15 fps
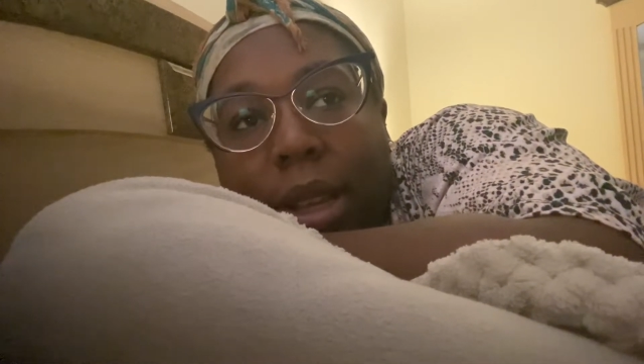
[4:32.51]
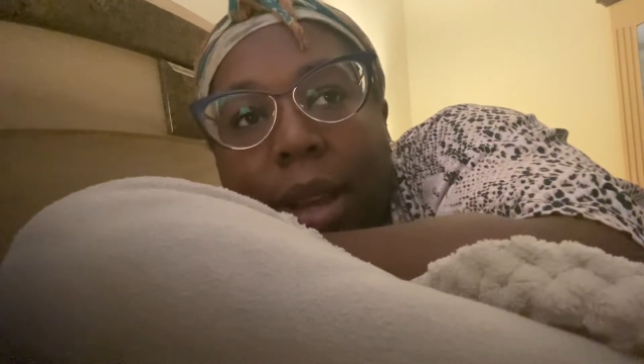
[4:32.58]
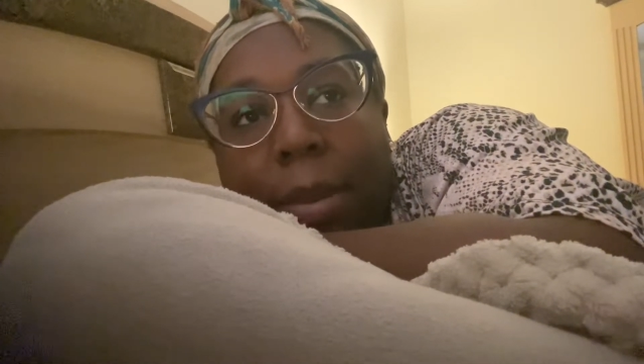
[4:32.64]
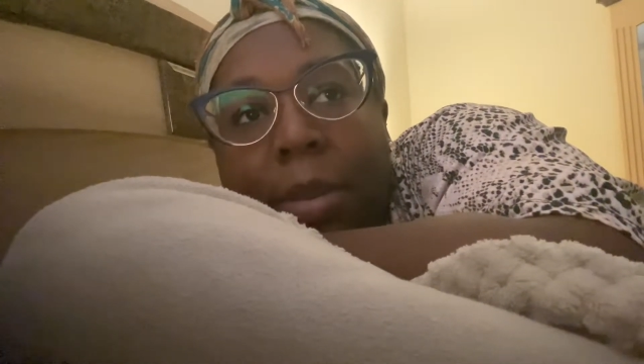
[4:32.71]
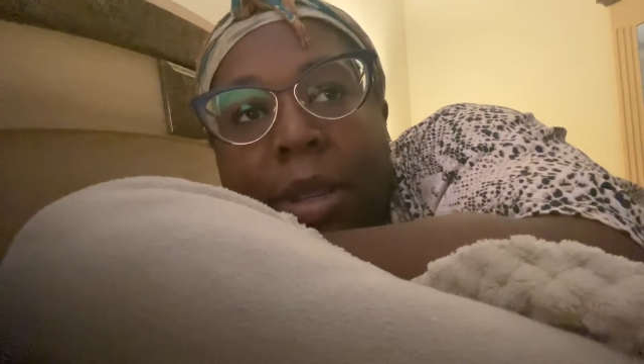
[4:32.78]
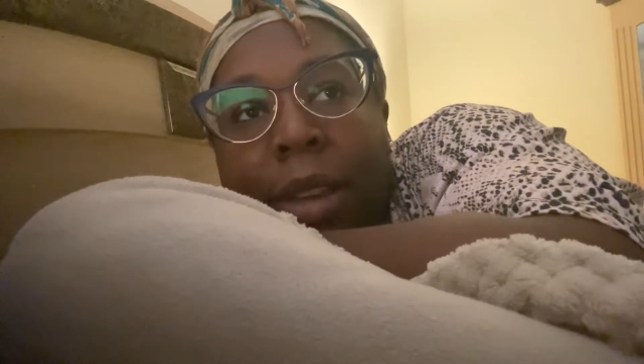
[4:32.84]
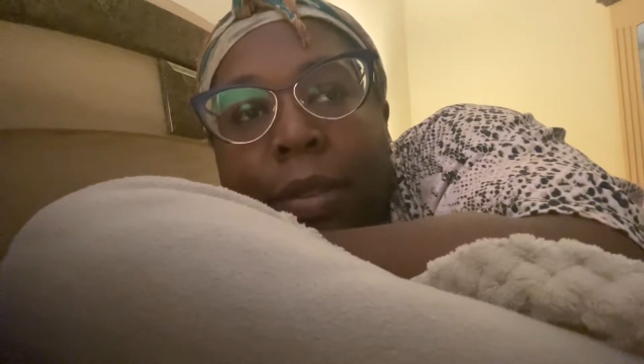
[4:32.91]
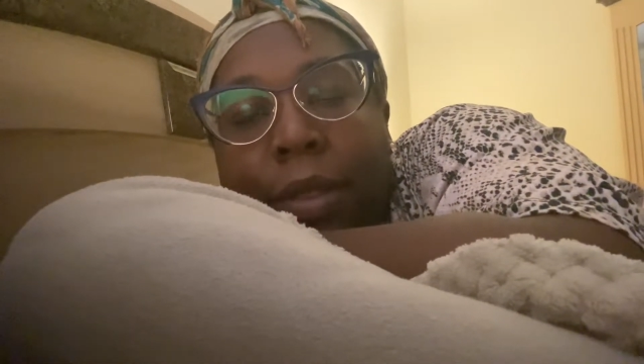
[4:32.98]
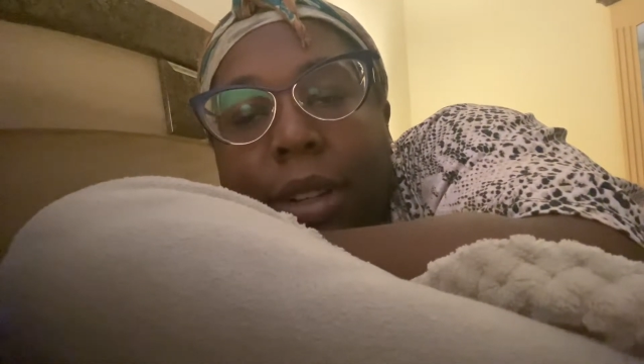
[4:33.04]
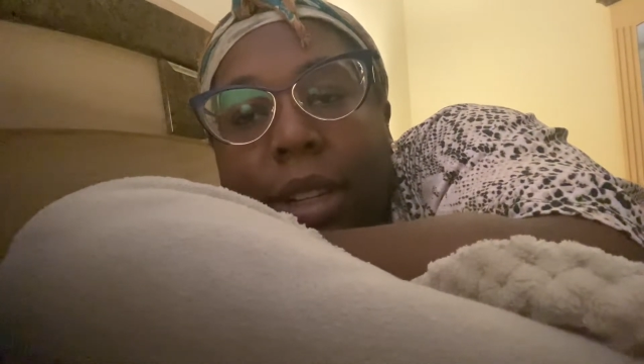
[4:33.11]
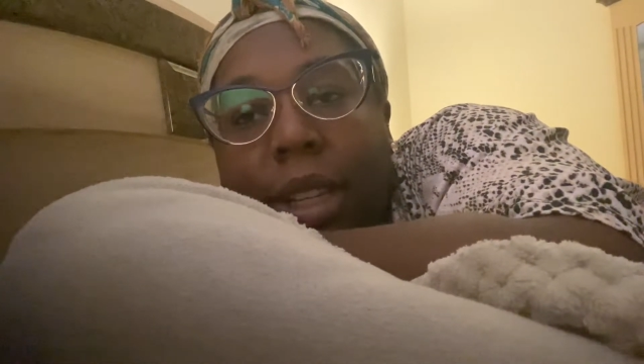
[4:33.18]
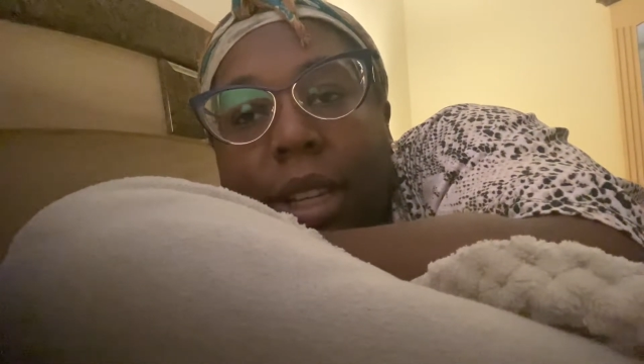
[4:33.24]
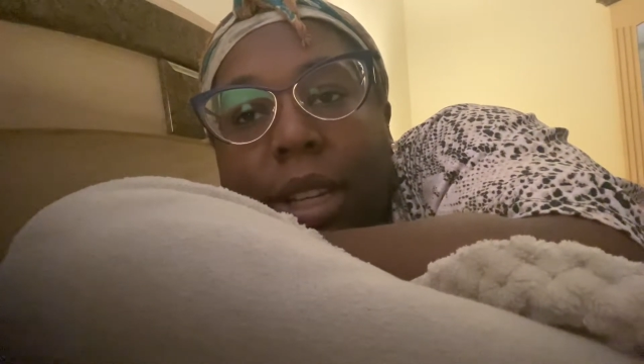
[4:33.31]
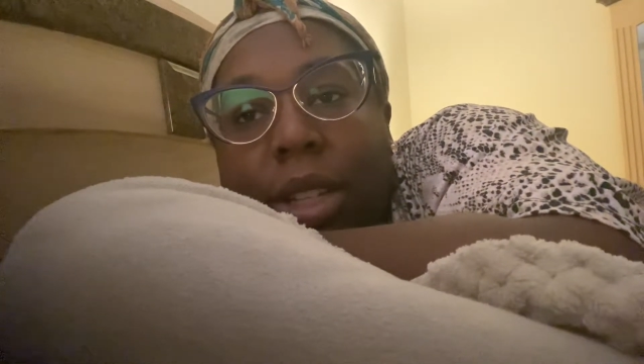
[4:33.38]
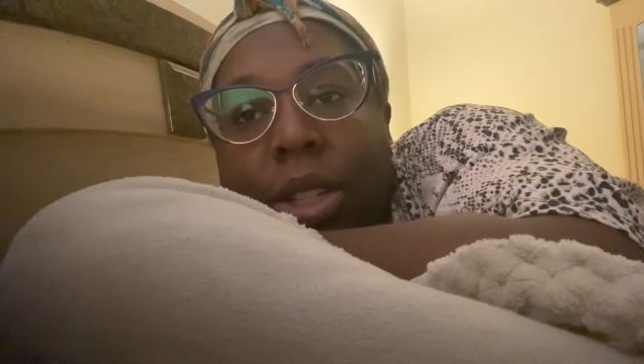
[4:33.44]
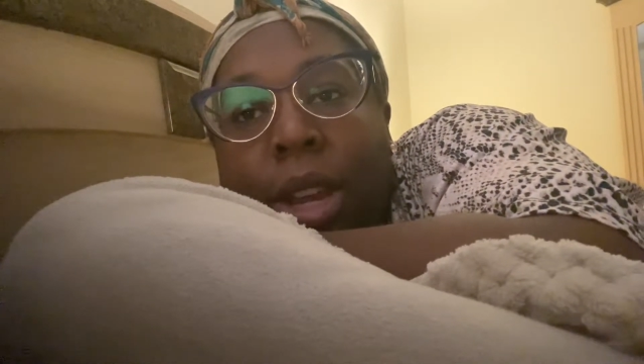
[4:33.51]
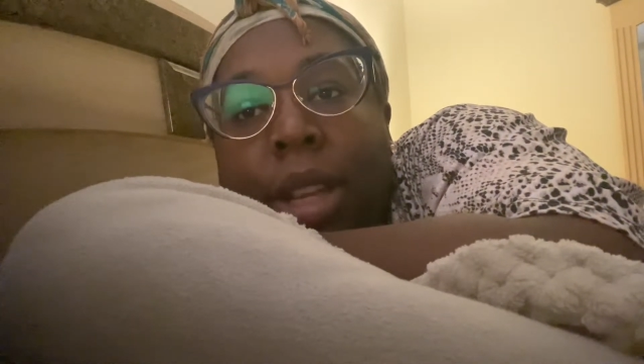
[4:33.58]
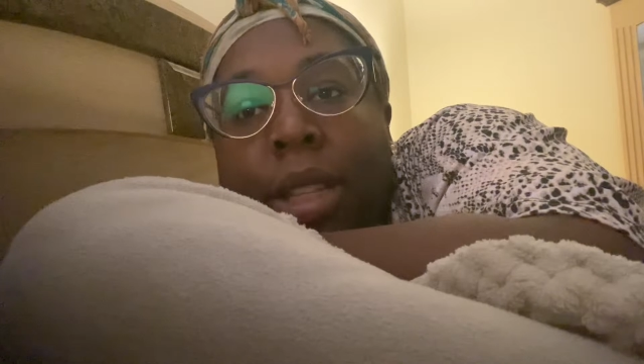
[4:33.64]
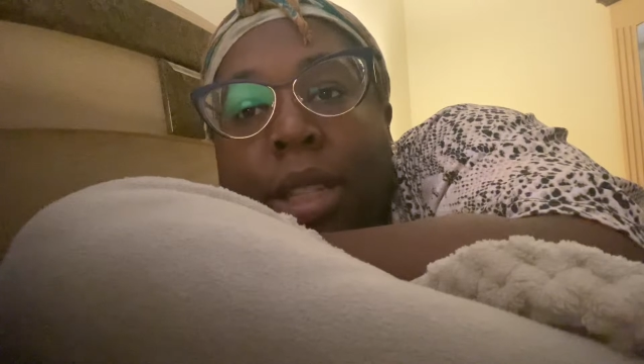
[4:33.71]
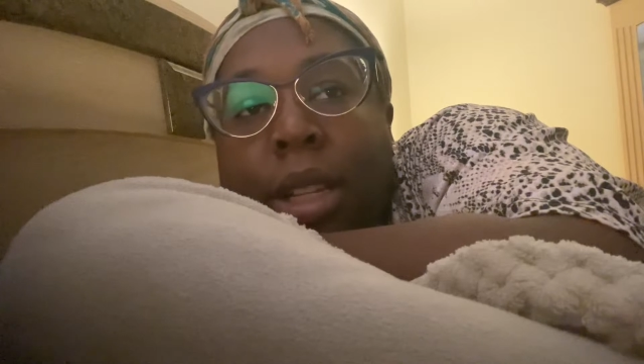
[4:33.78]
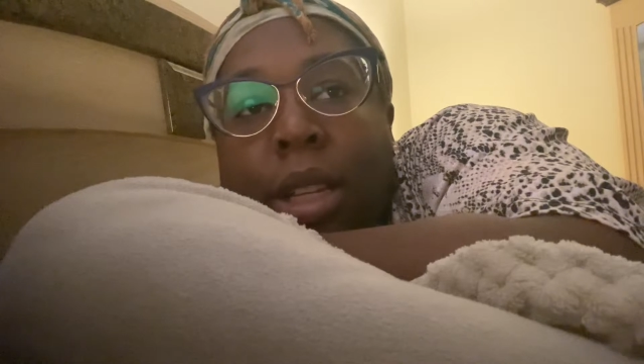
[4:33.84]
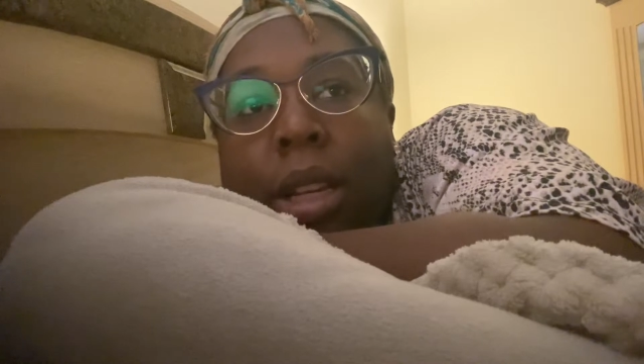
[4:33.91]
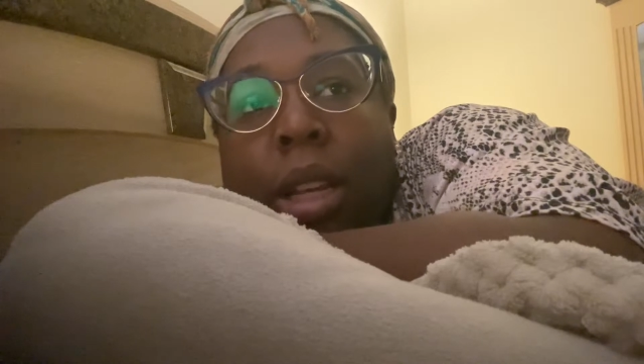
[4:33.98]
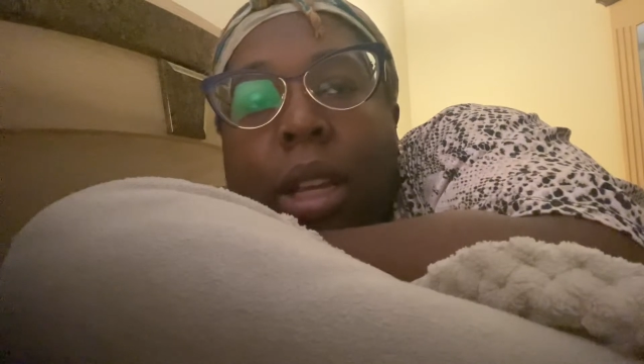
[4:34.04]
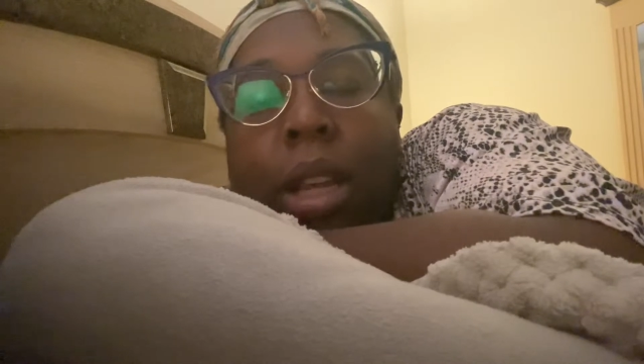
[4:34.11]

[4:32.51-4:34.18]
I'm definitely congested.